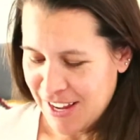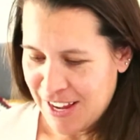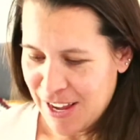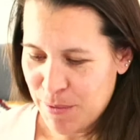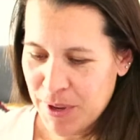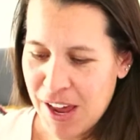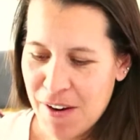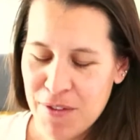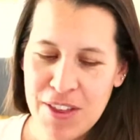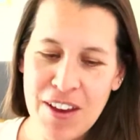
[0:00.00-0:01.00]
And we got
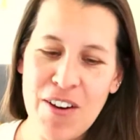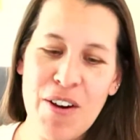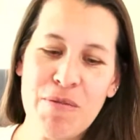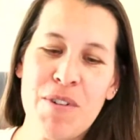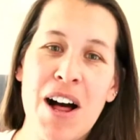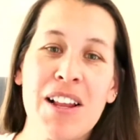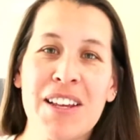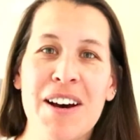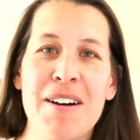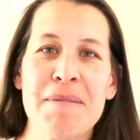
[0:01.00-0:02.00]
everything going.
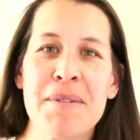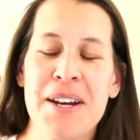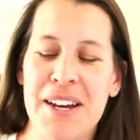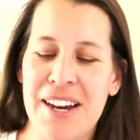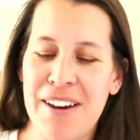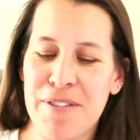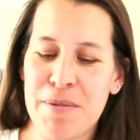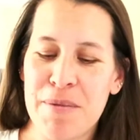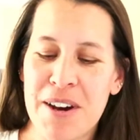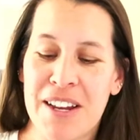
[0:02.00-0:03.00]
Welcome,
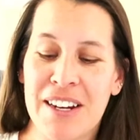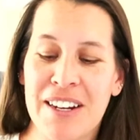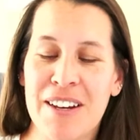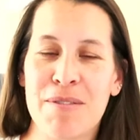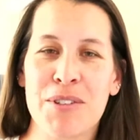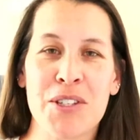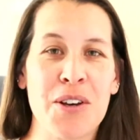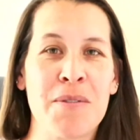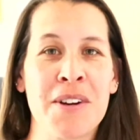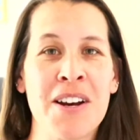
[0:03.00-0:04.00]
everyone. What's
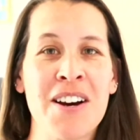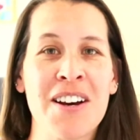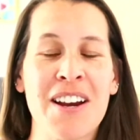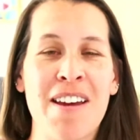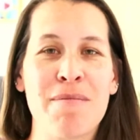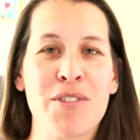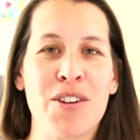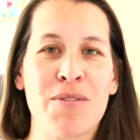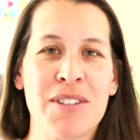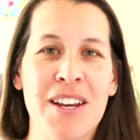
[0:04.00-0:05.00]
going on? I am
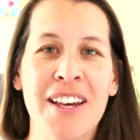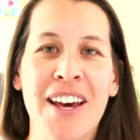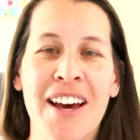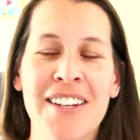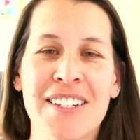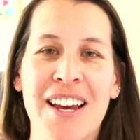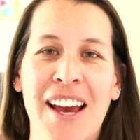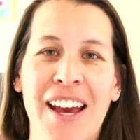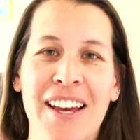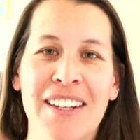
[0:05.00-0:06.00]
Chandra Sangat,
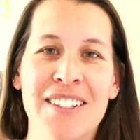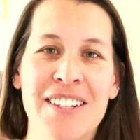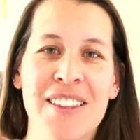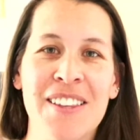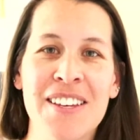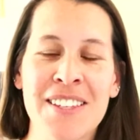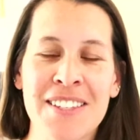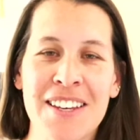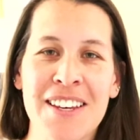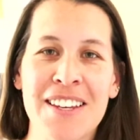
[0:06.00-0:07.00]
and this
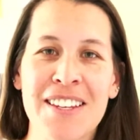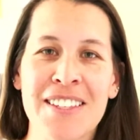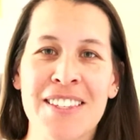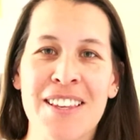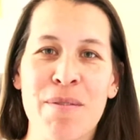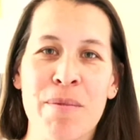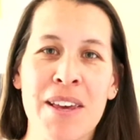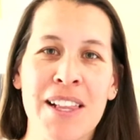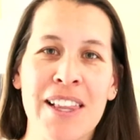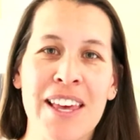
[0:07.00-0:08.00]
is the
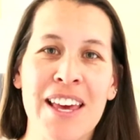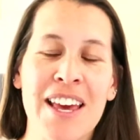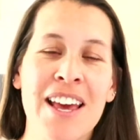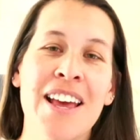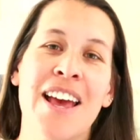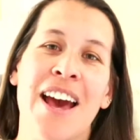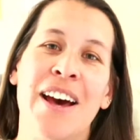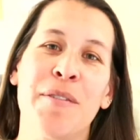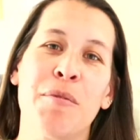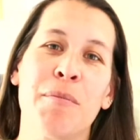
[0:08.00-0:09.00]
weekly
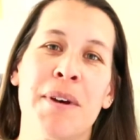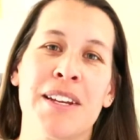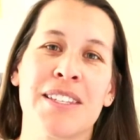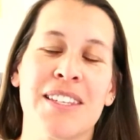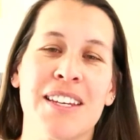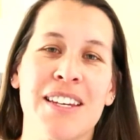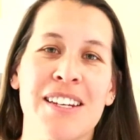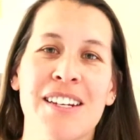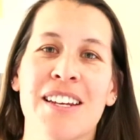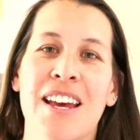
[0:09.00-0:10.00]
animal
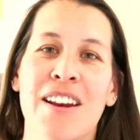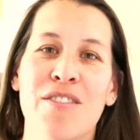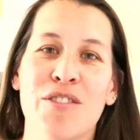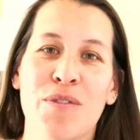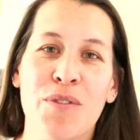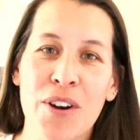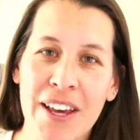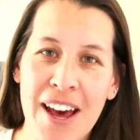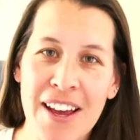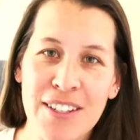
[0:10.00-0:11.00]
medicine energy
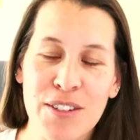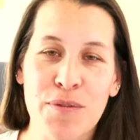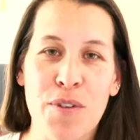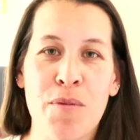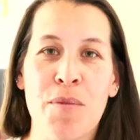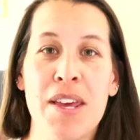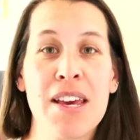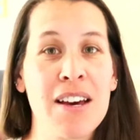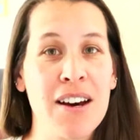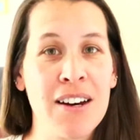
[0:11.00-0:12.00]
forecast for the
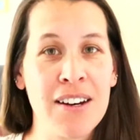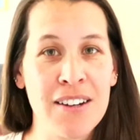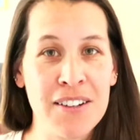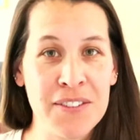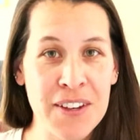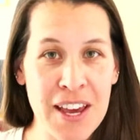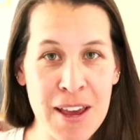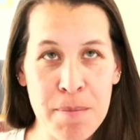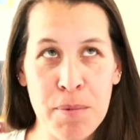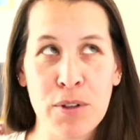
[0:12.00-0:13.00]
week of
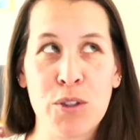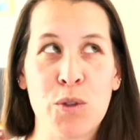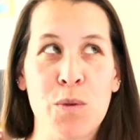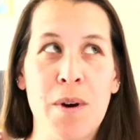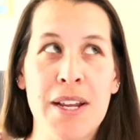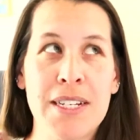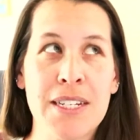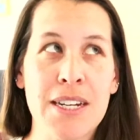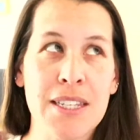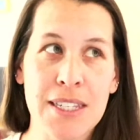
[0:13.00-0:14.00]
April
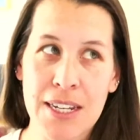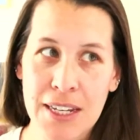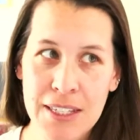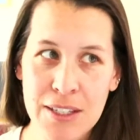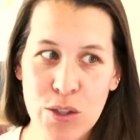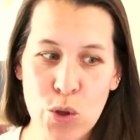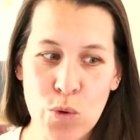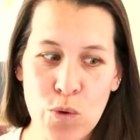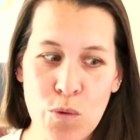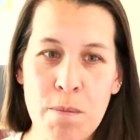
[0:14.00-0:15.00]
26th
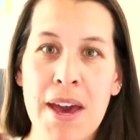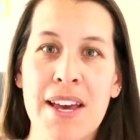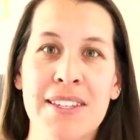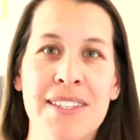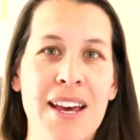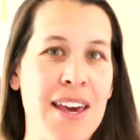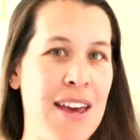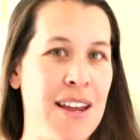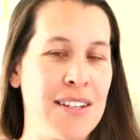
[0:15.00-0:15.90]
through May 2nd.